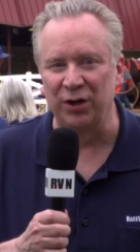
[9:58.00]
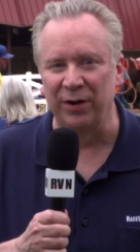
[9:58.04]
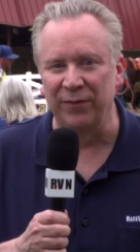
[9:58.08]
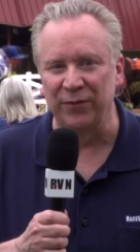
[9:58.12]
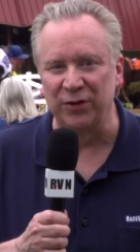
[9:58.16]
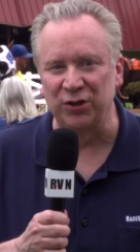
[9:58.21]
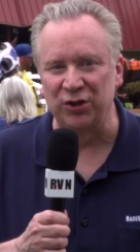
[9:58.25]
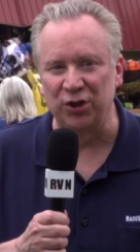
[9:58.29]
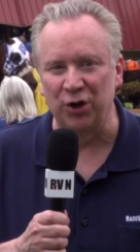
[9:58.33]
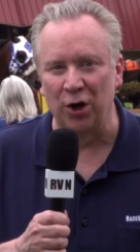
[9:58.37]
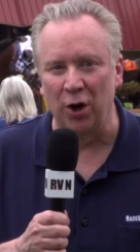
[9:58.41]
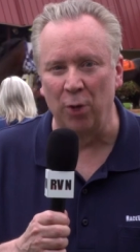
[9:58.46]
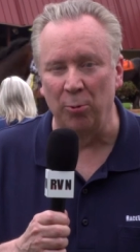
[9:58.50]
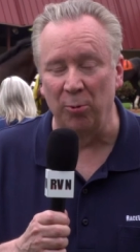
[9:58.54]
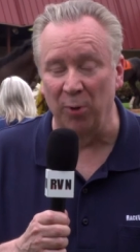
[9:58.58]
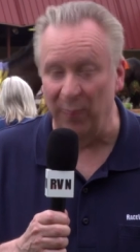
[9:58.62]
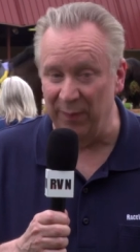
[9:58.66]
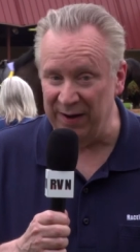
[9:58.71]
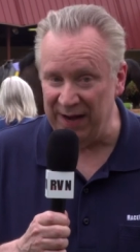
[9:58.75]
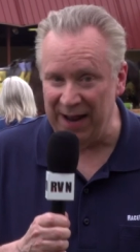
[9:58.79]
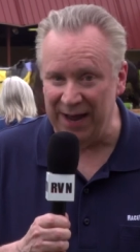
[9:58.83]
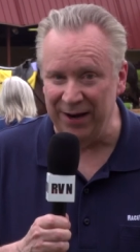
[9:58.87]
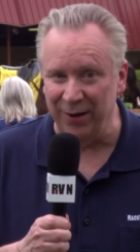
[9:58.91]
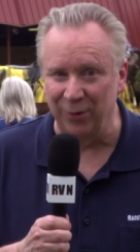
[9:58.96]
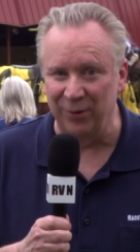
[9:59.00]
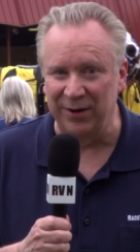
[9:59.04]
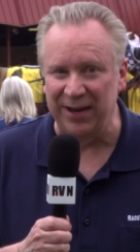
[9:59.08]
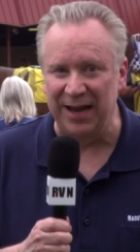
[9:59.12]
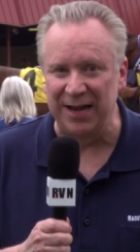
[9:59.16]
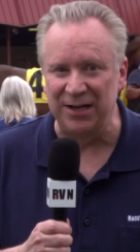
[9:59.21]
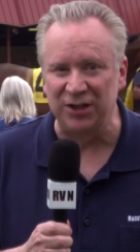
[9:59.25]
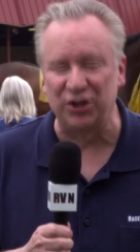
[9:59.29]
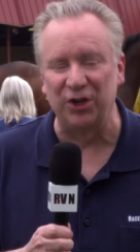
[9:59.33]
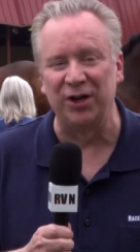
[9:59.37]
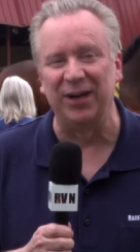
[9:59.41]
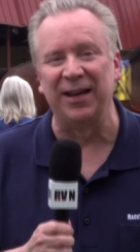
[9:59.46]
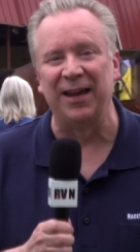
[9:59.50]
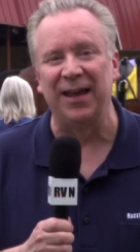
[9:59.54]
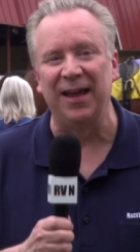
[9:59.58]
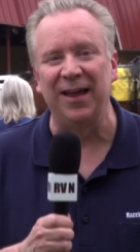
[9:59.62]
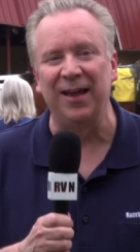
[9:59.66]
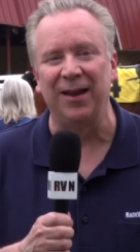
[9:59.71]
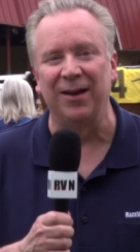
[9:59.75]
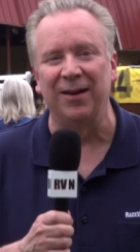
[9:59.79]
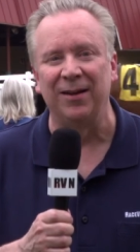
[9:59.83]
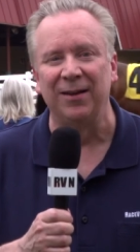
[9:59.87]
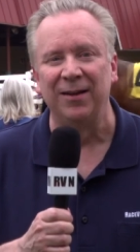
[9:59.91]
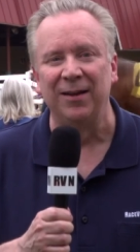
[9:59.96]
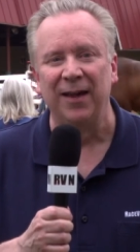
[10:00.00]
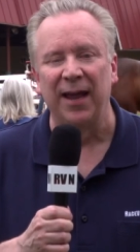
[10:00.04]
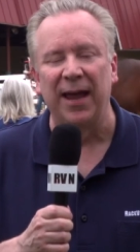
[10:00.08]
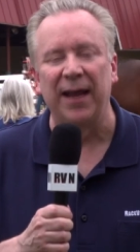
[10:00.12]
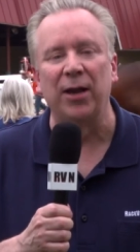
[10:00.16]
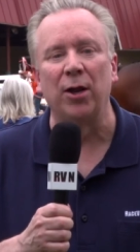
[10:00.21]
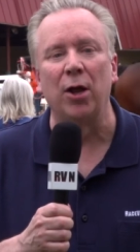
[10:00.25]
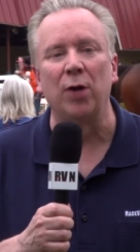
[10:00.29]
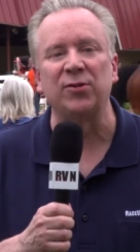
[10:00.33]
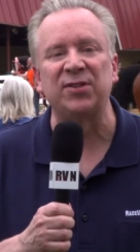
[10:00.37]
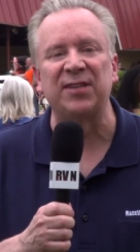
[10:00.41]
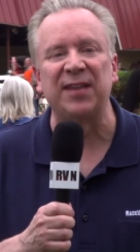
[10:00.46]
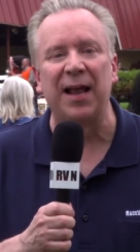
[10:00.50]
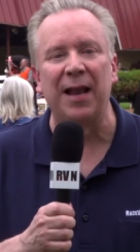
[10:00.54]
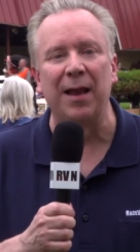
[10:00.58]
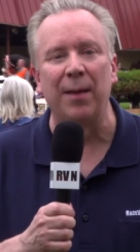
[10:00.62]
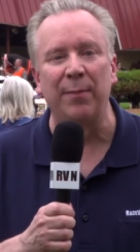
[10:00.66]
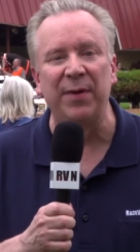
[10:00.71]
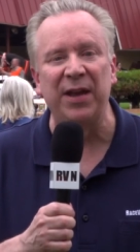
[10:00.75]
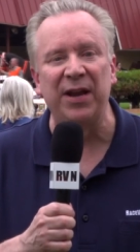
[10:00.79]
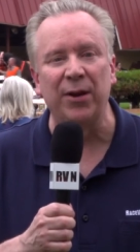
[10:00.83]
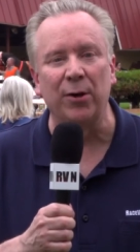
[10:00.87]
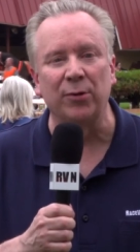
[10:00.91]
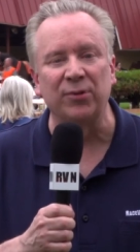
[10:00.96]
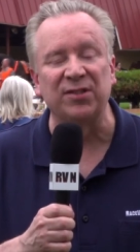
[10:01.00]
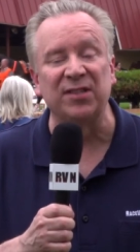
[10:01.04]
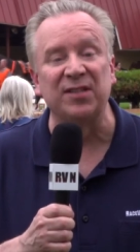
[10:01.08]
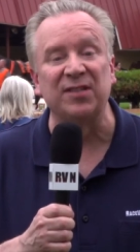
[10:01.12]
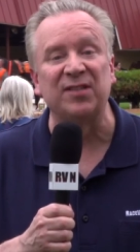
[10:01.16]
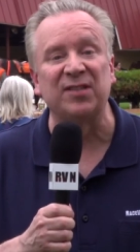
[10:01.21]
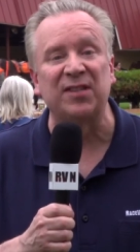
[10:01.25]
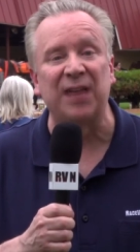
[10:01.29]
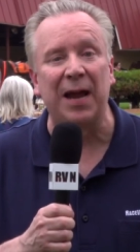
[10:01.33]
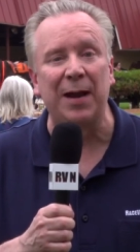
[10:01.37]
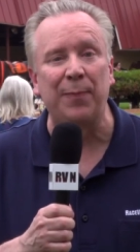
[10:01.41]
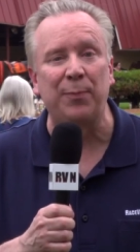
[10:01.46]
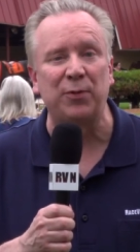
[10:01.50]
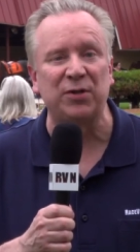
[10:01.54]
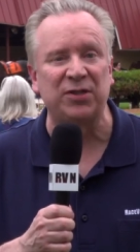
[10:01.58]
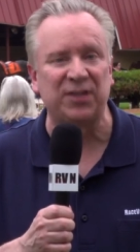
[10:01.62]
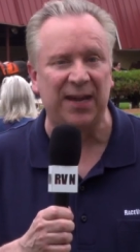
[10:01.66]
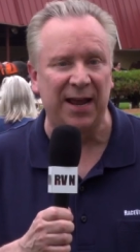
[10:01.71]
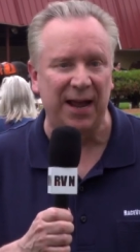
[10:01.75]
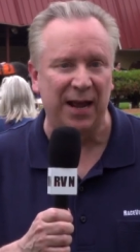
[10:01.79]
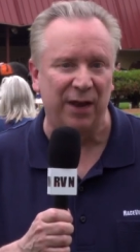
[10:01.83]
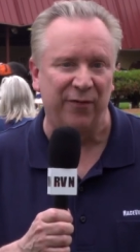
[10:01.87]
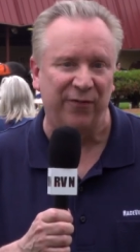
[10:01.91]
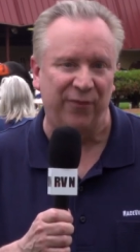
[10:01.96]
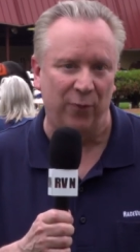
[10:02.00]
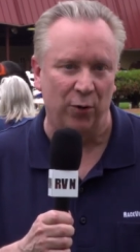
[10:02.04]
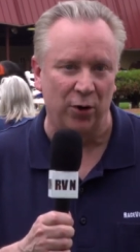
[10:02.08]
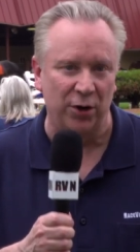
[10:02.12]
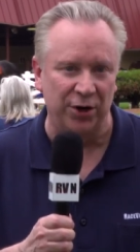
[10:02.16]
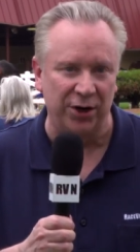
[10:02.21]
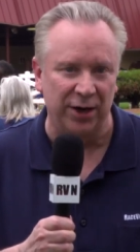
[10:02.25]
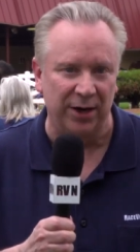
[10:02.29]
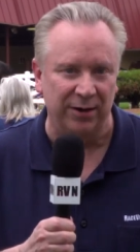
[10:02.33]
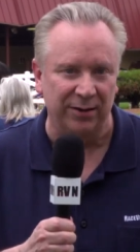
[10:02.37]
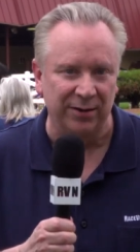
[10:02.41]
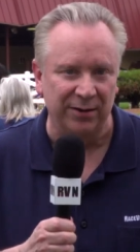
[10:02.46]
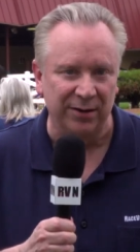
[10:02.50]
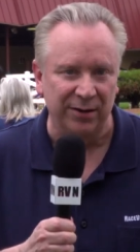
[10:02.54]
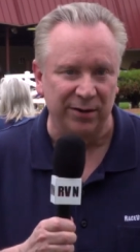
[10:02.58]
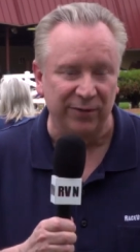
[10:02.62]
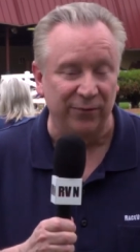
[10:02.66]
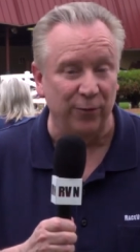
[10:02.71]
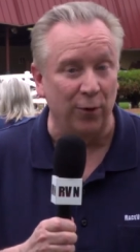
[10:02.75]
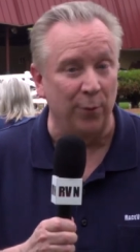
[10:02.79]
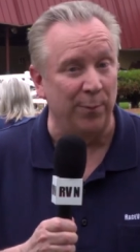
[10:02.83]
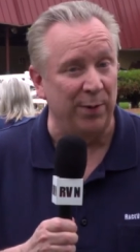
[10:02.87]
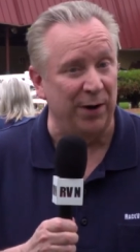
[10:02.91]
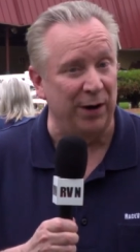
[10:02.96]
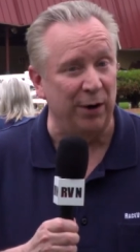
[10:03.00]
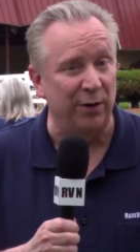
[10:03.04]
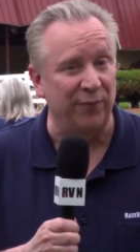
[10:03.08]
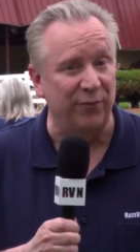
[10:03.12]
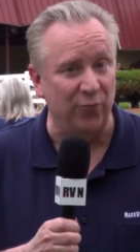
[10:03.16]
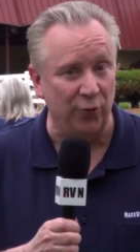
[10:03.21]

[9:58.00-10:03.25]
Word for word: of the show, we'll be on location again at Los Alamitos in Cypress, California, for a pair of